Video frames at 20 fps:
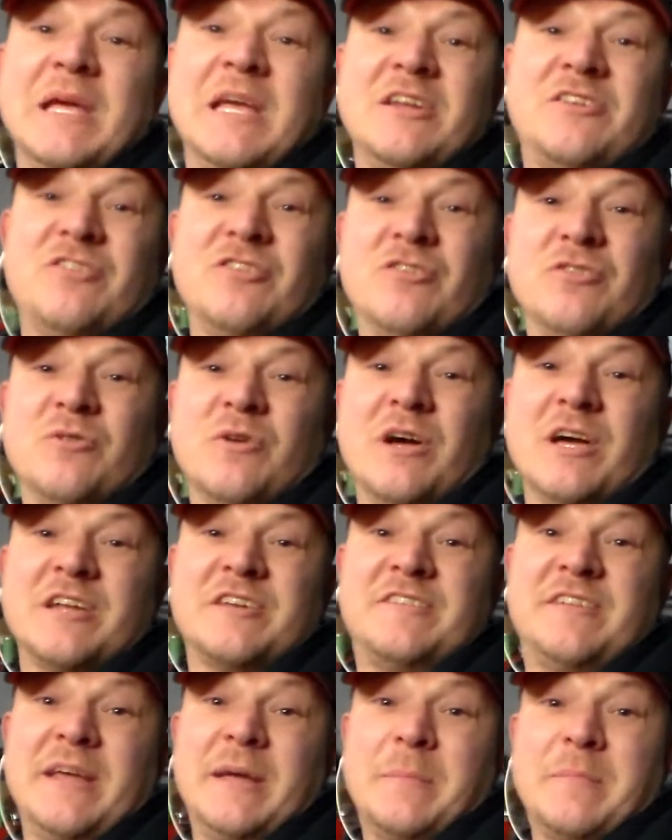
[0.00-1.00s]
me to a
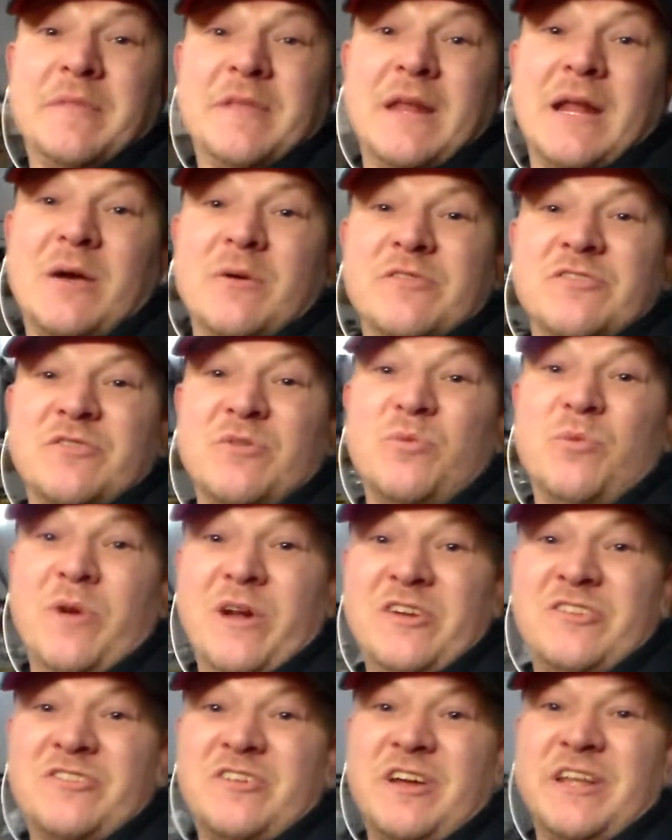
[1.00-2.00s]
tip that I was
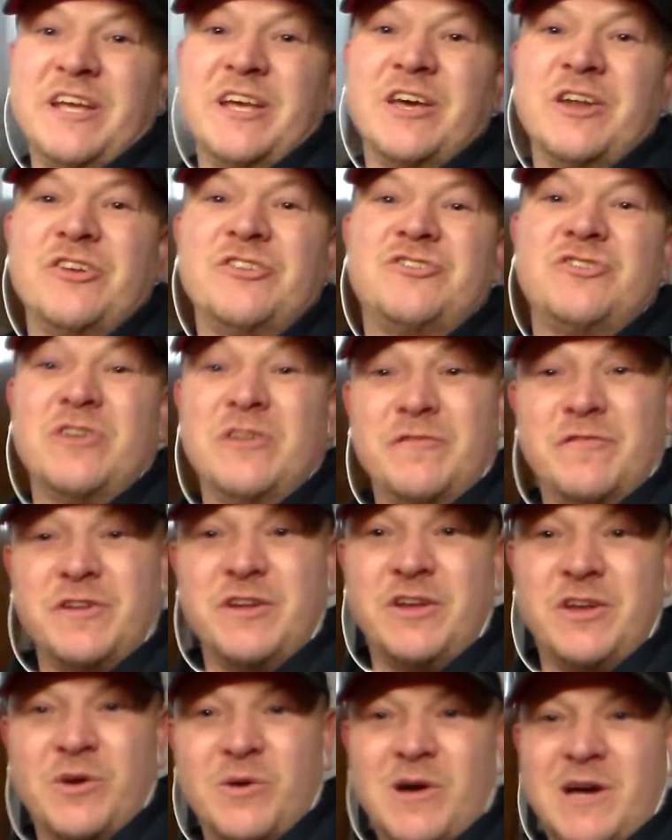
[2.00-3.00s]
originally going to shoot a
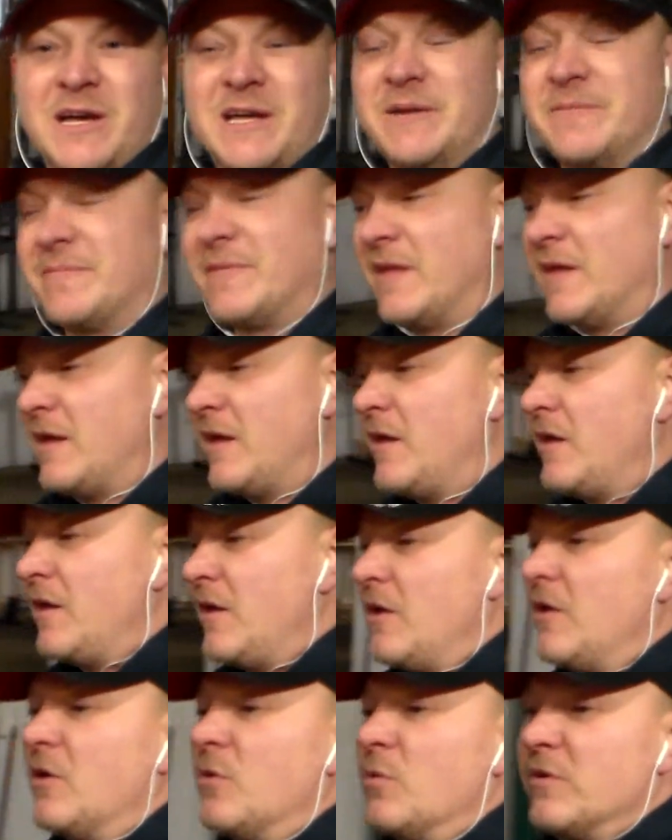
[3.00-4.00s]
video on,
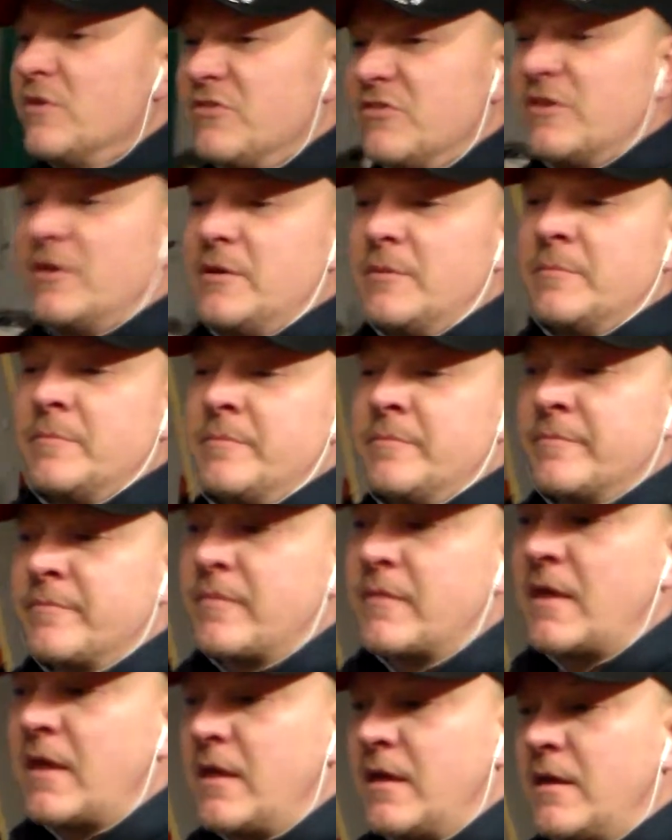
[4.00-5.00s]
was
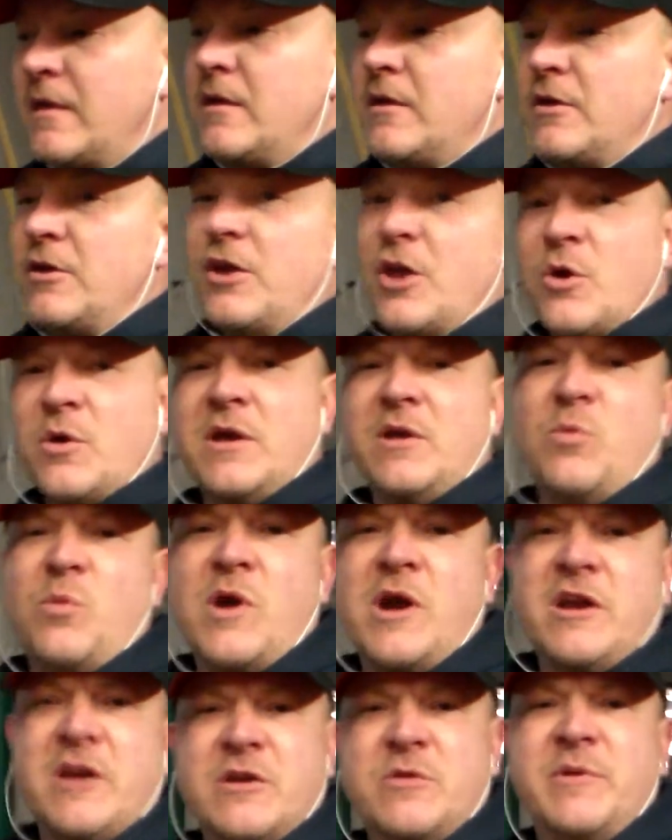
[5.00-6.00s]
knowing
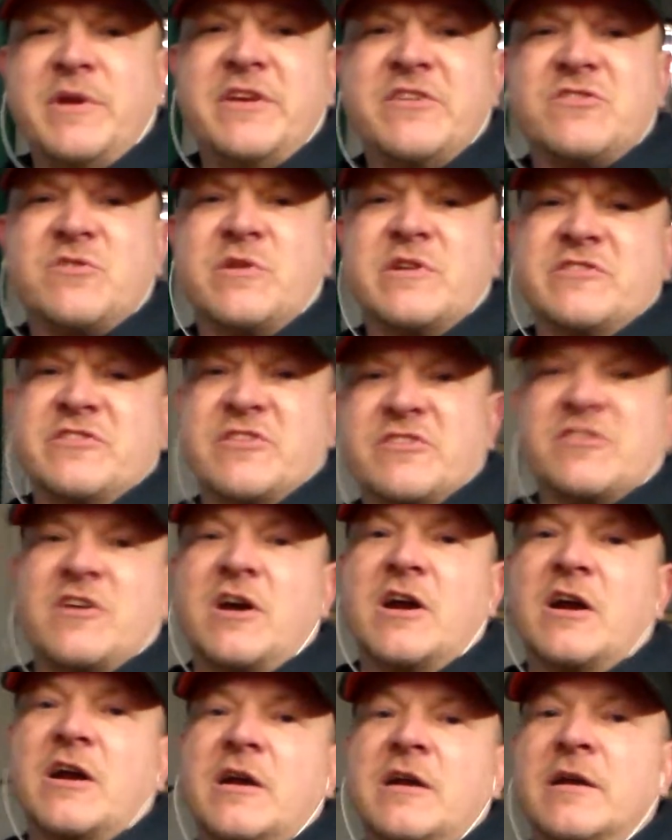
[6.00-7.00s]
where your resources
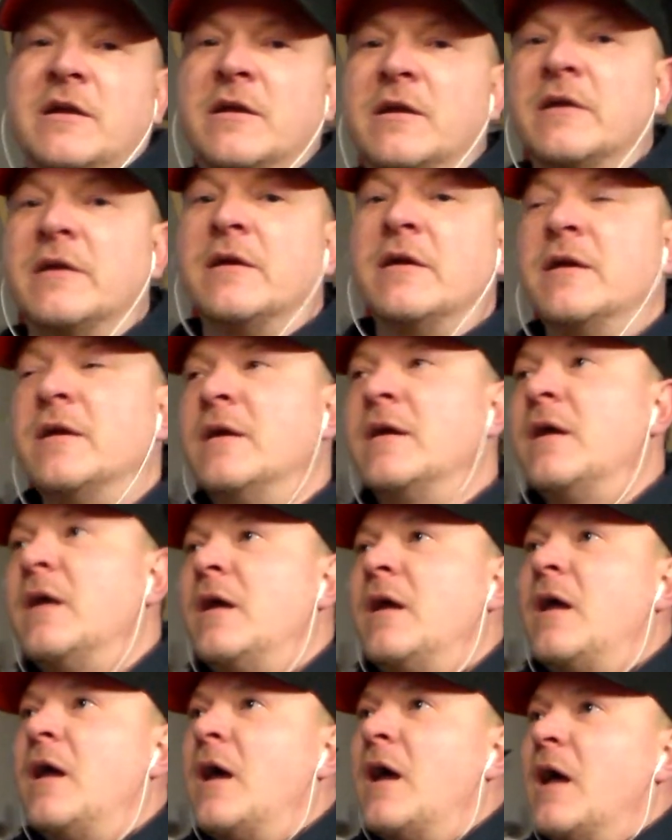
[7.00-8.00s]
are.
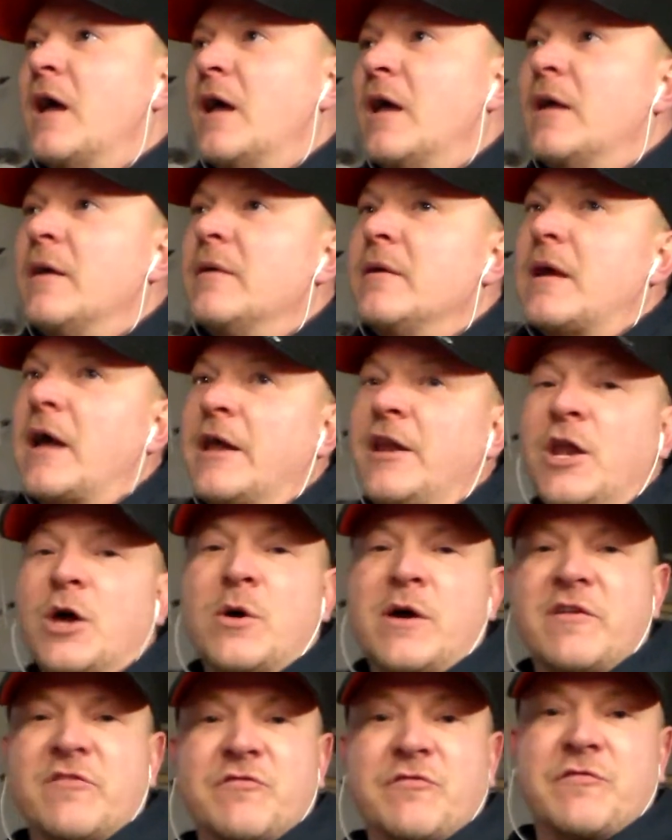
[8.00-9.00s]
I
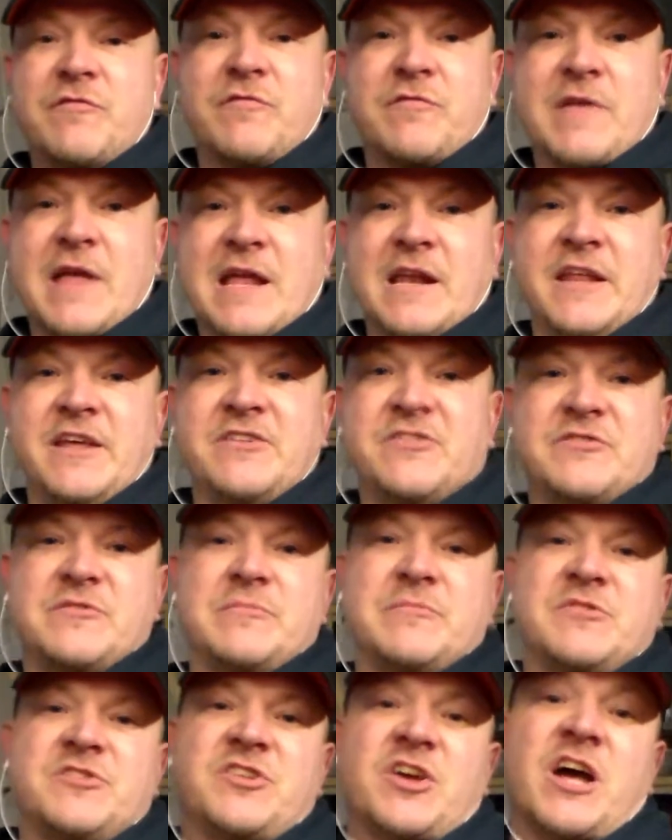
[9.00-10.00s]
know I've at
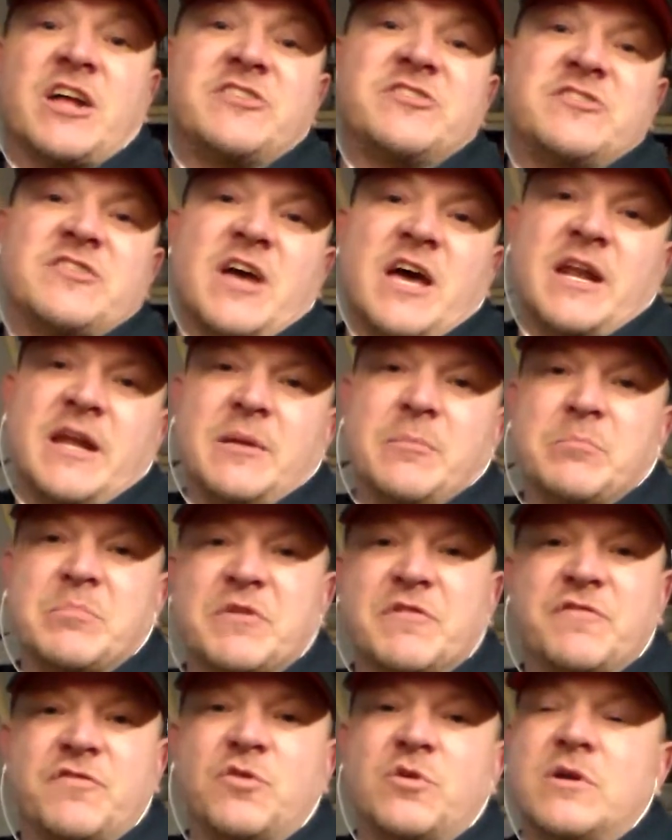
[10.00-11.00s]
least touched on it
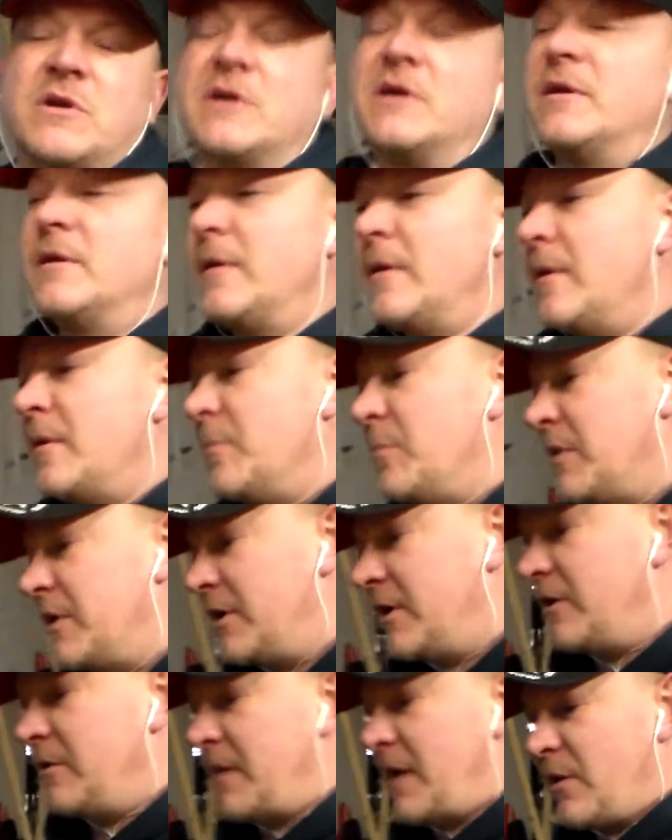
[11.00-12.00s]
before, but
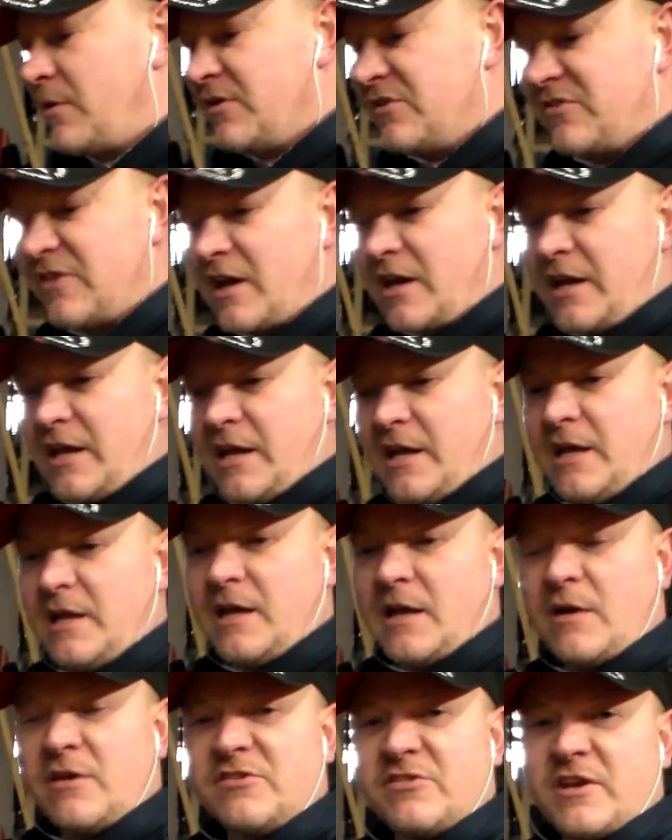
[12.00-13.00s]
I was on a
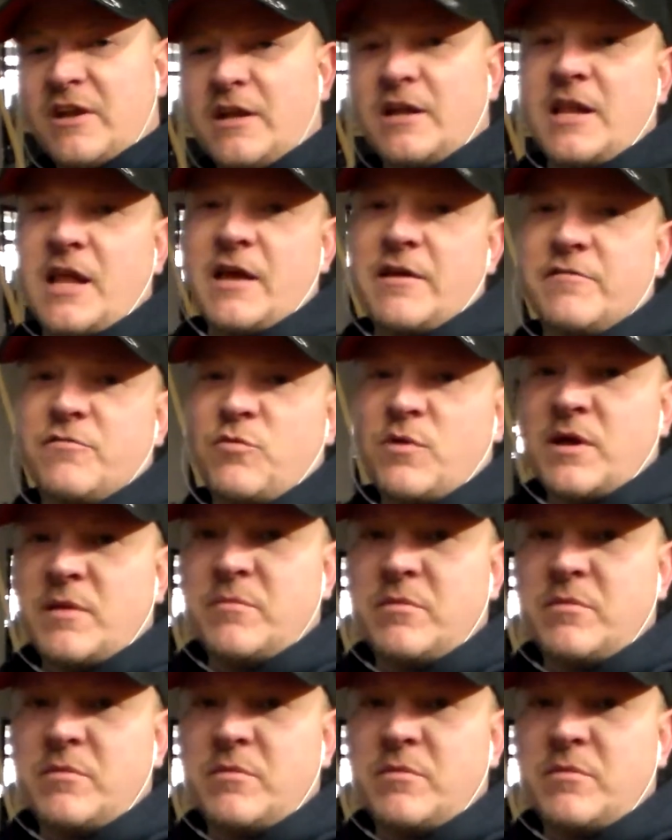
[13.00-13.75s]
live